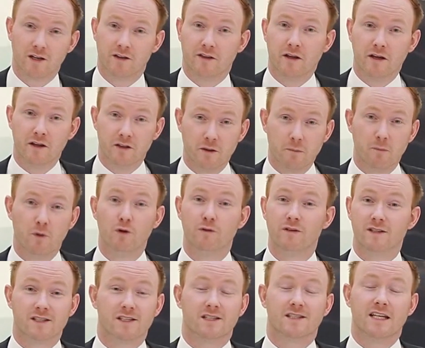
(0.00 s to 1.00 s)
The, the move
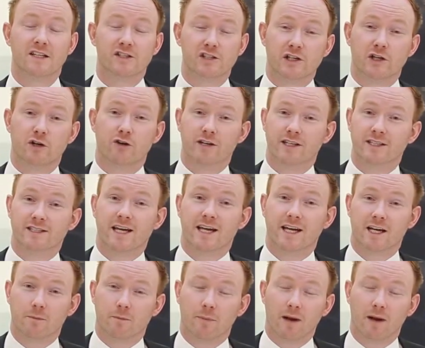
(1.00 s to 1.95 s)
has essentially already taken